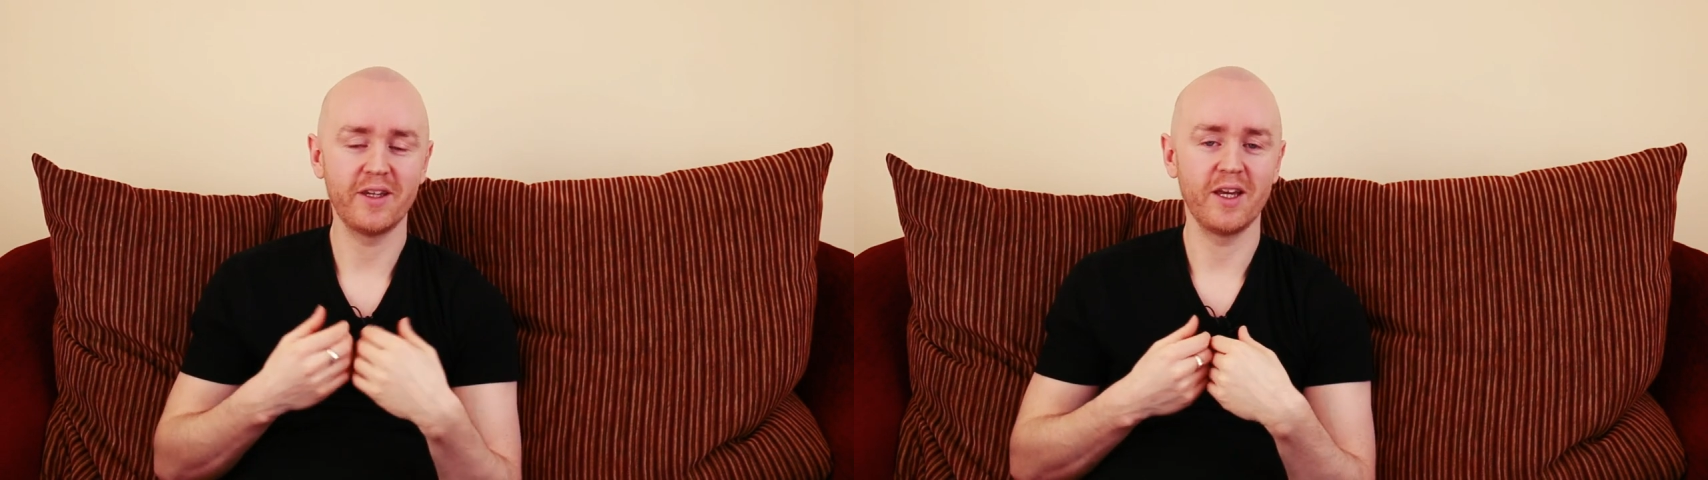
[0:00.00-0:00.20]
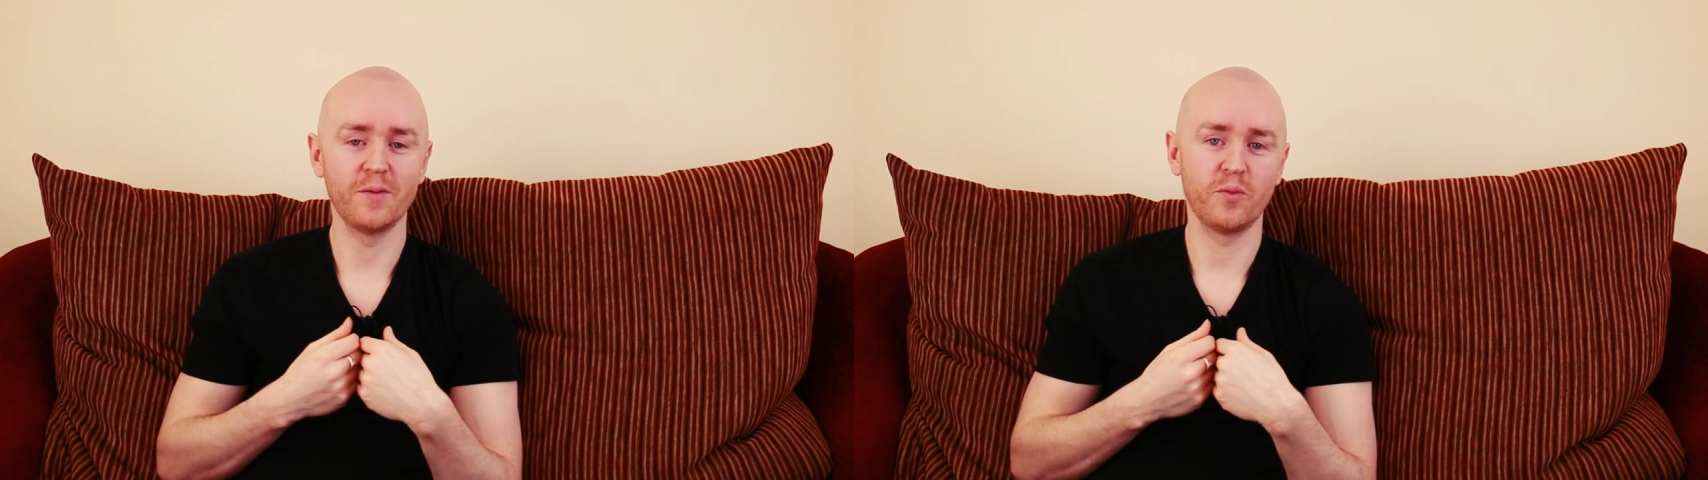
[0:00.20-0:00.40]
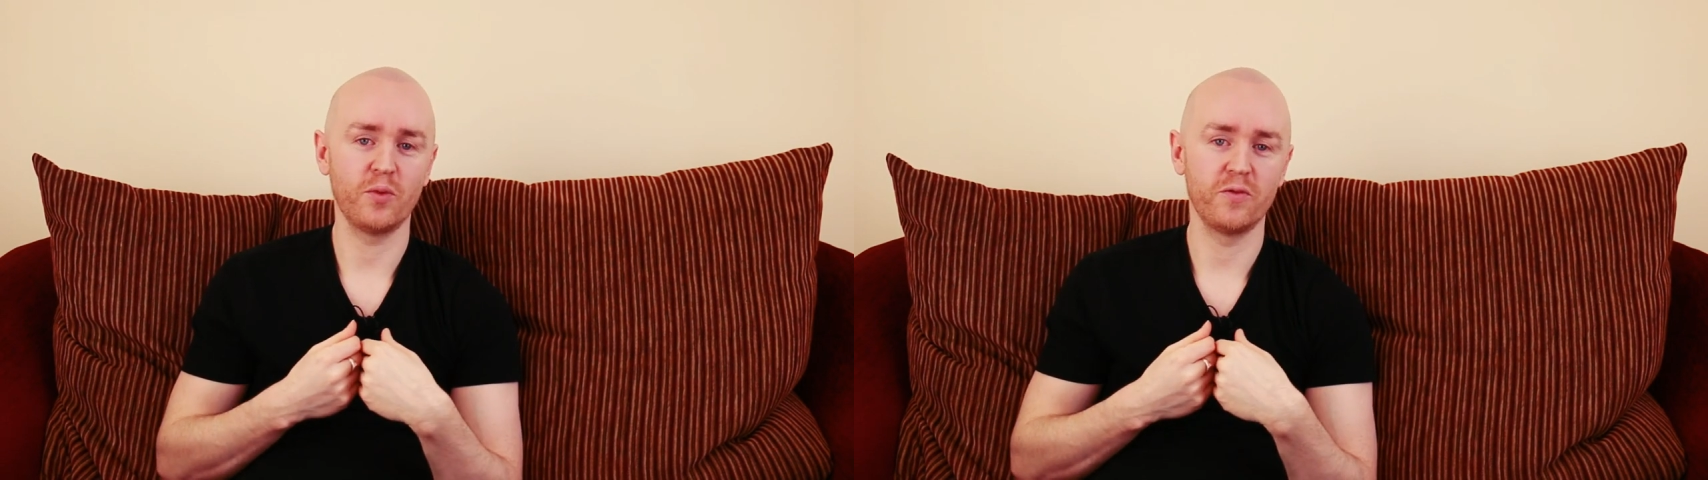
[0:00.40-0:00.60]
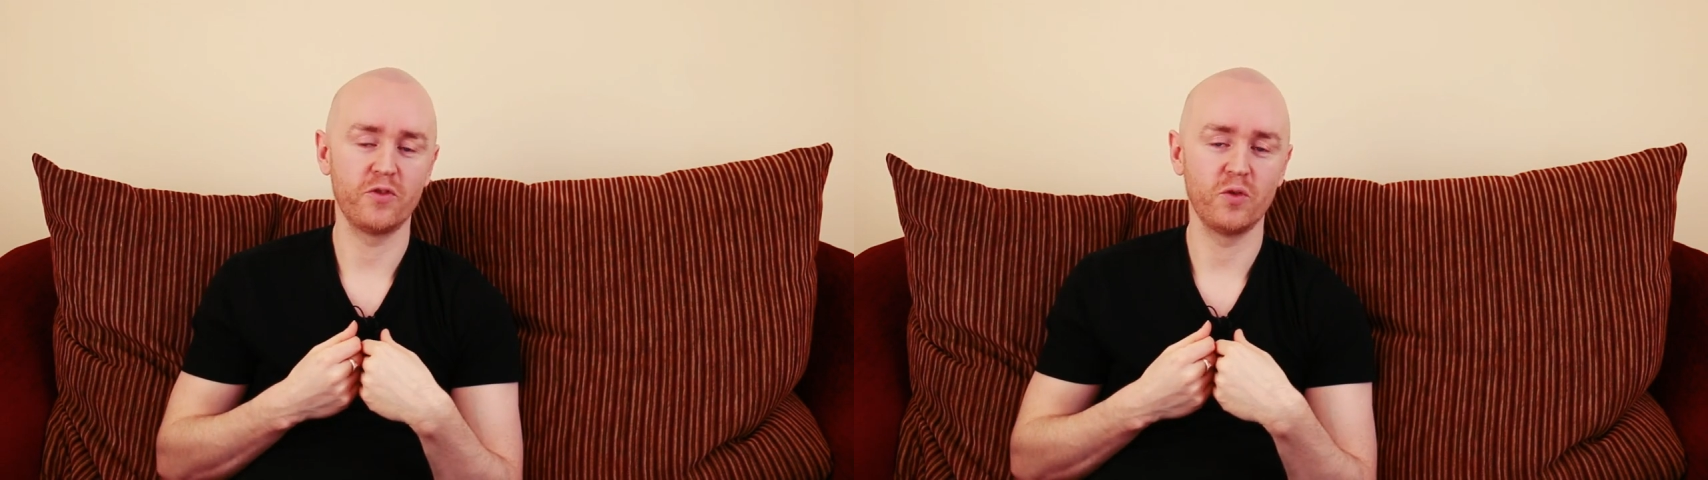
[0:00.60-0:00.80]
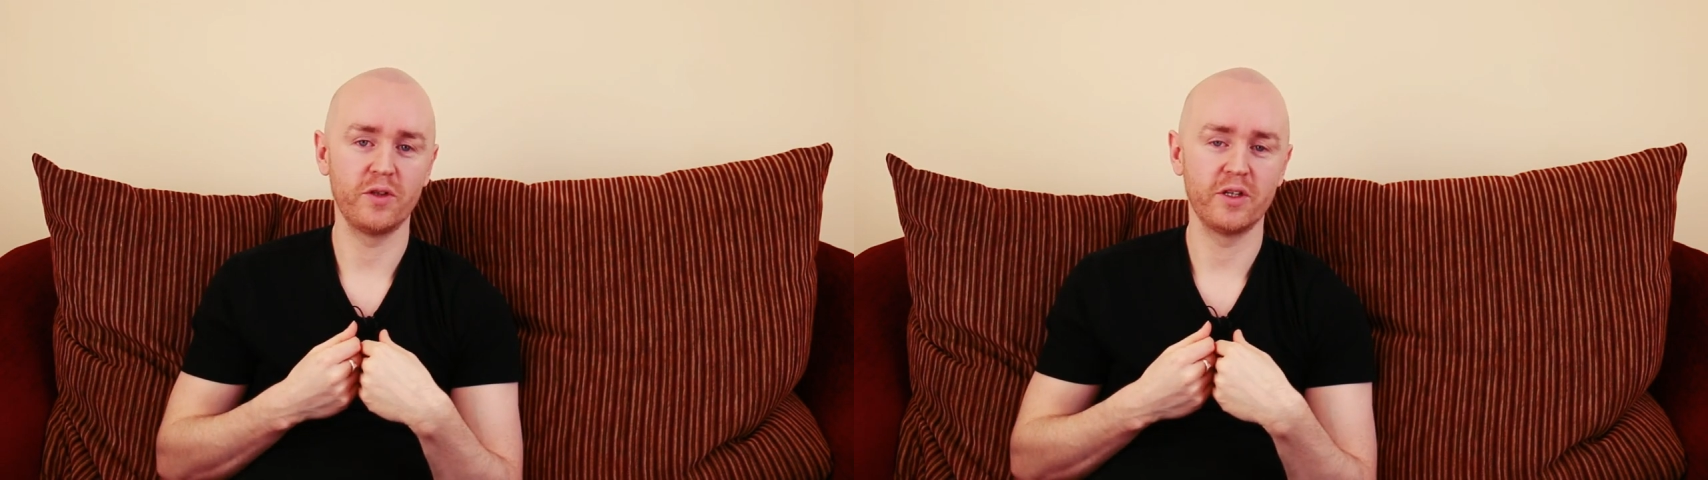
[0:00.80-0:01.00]
capable of
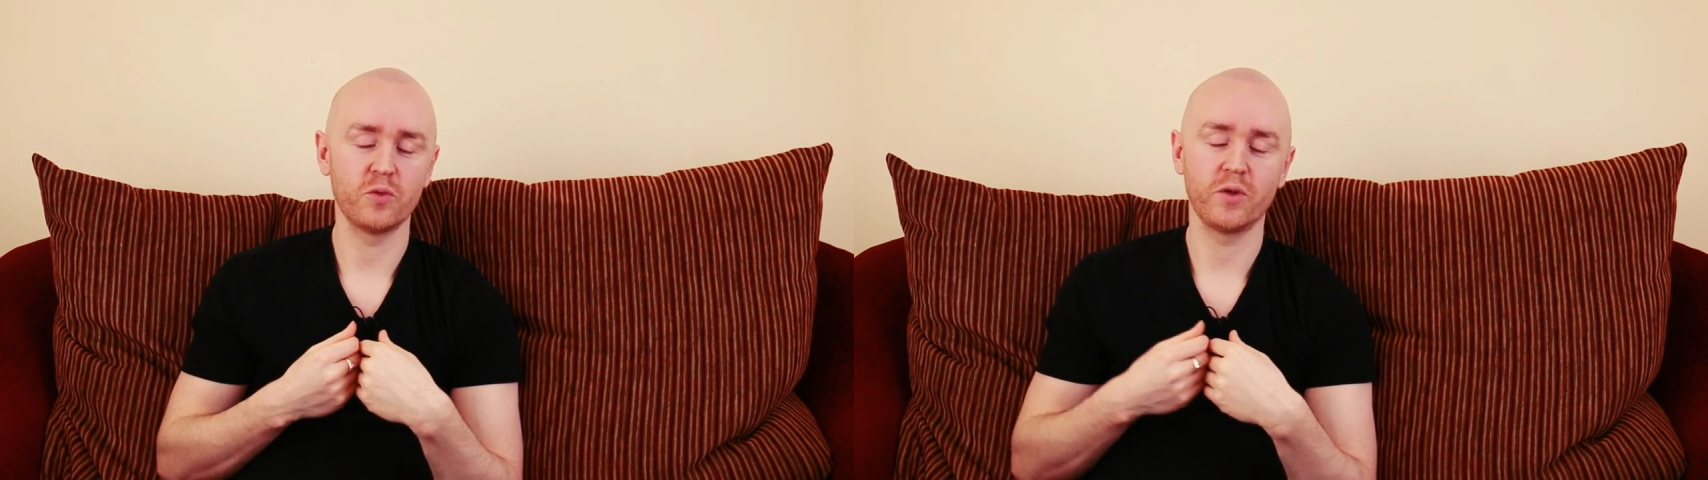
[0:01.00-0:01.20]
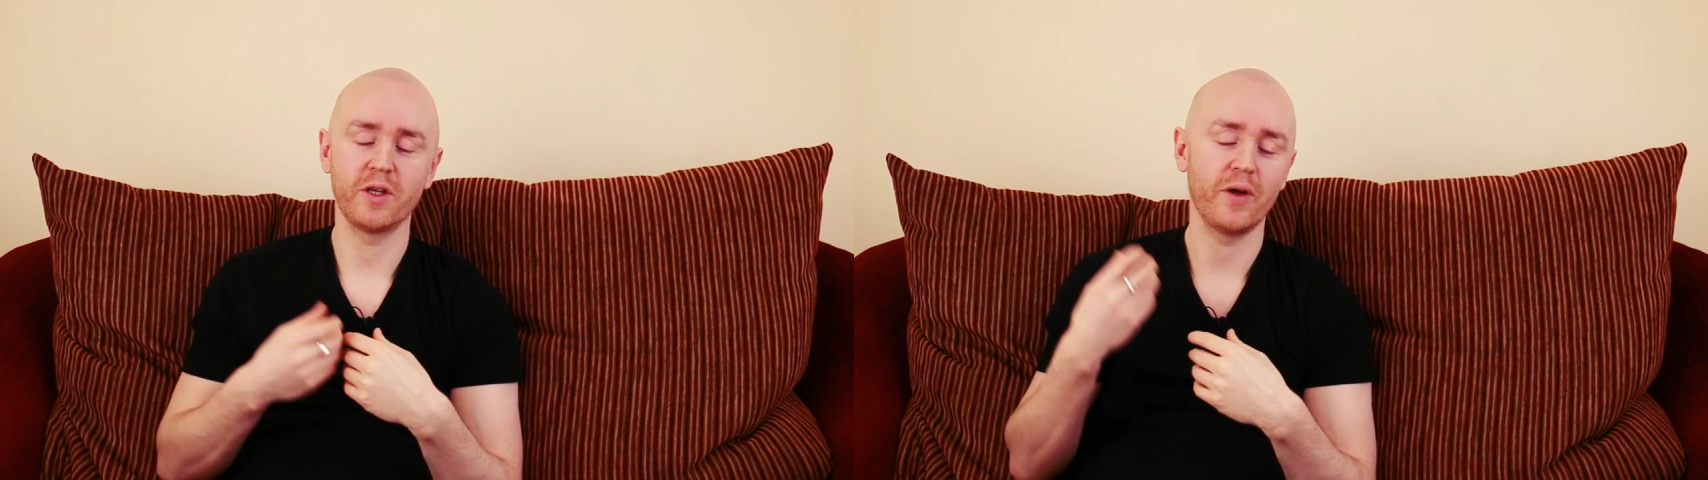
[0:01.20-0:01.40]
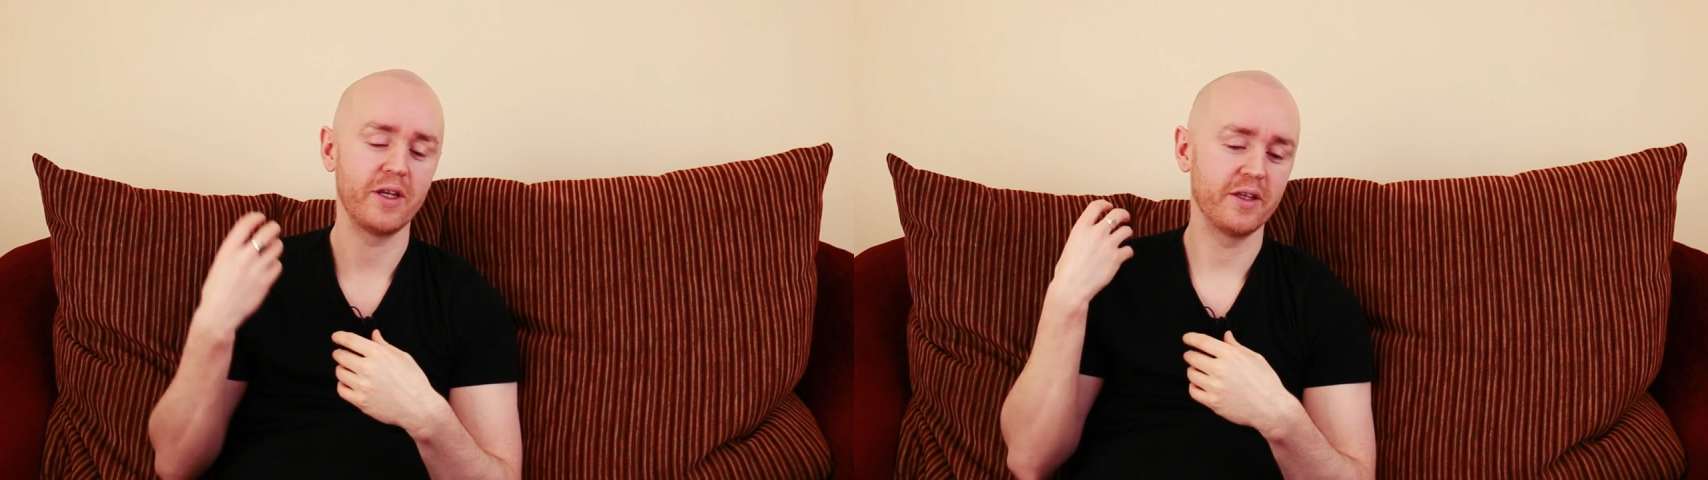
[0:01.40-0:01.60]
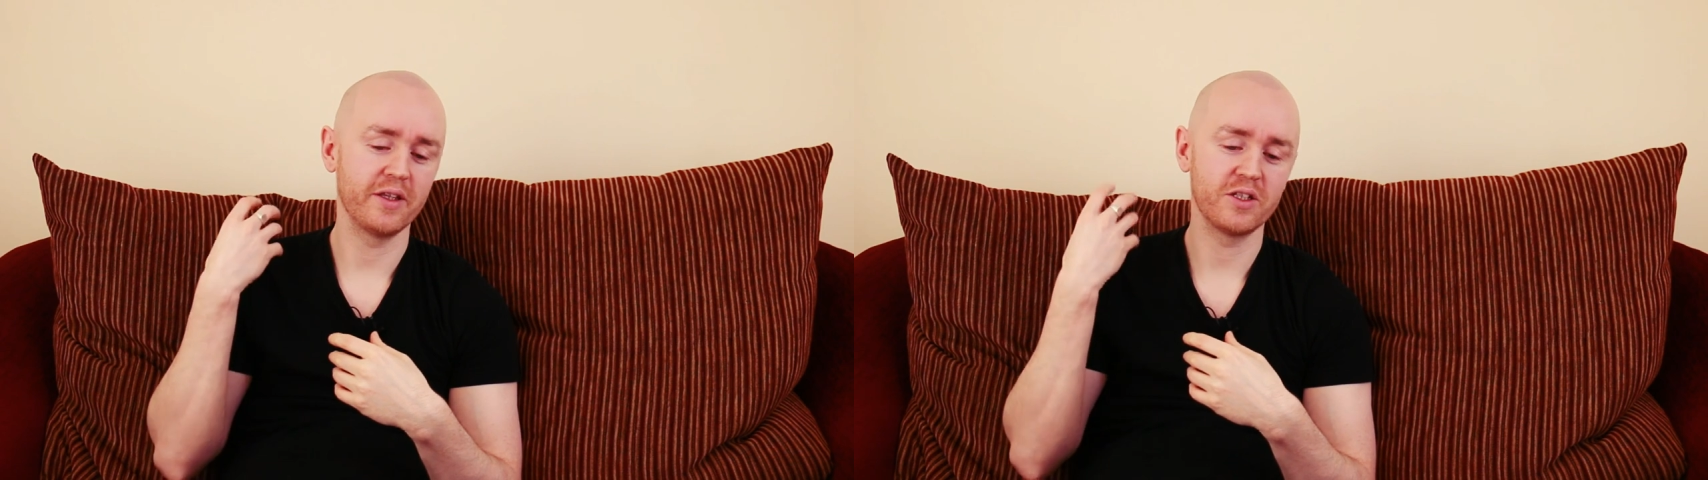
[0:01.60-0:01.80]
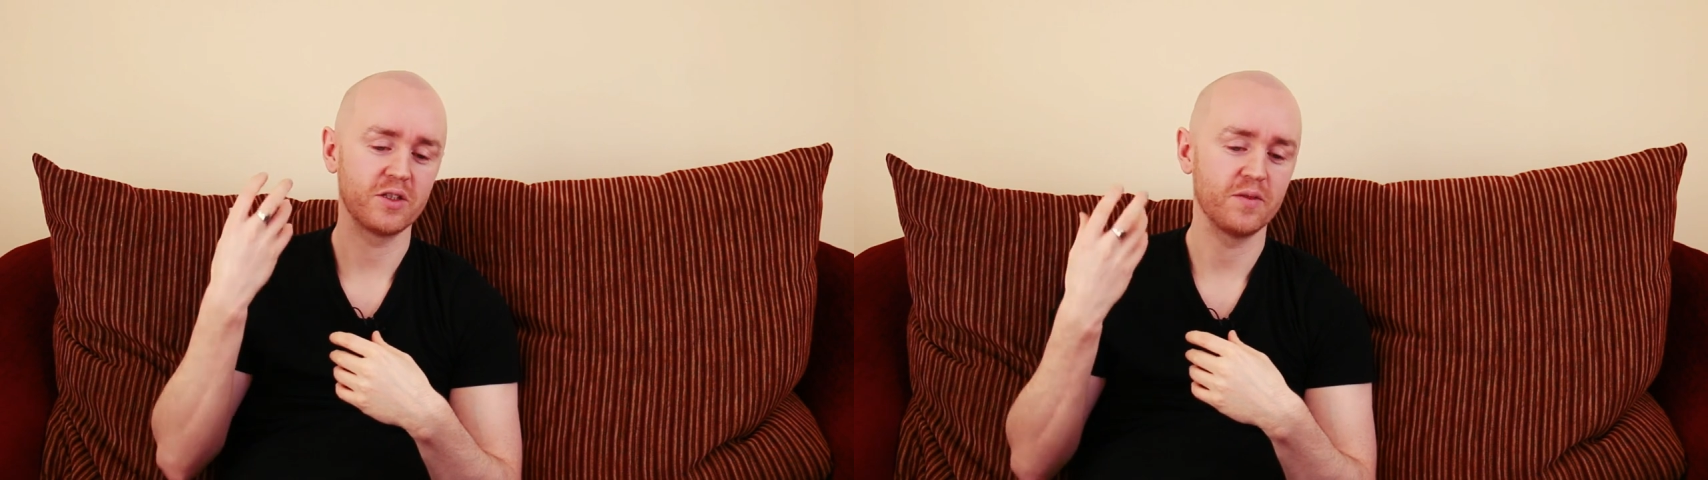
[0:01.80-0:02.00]
doing this without any of
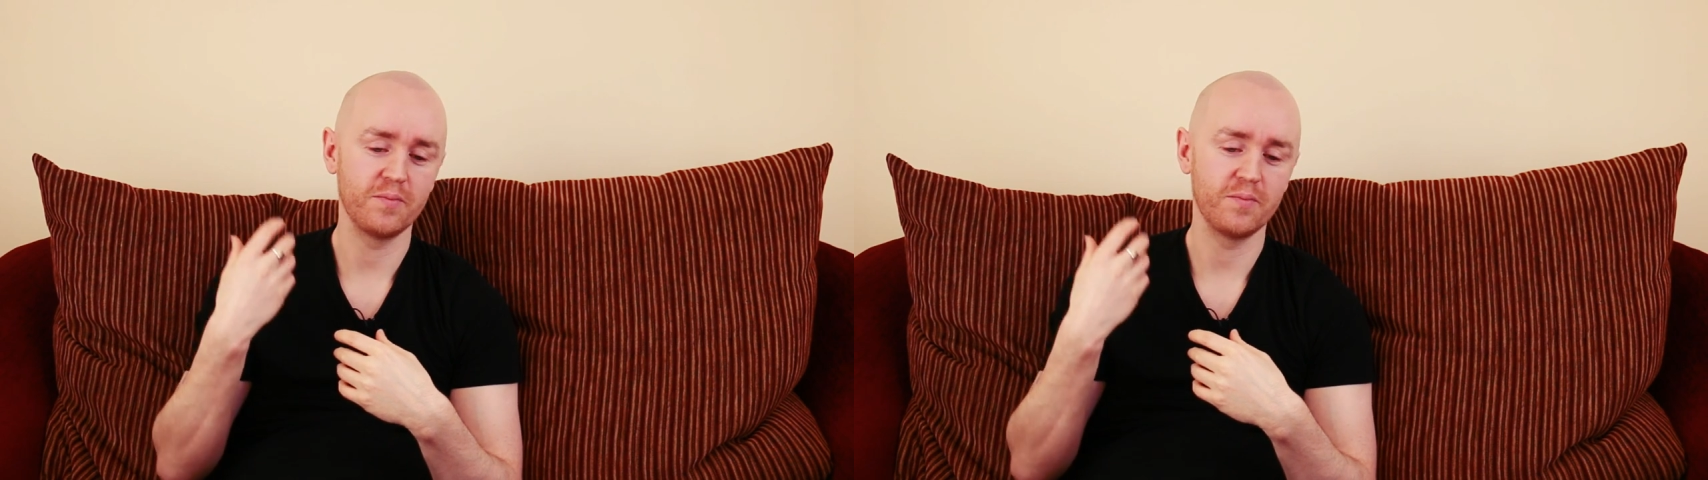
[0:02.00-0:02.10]
this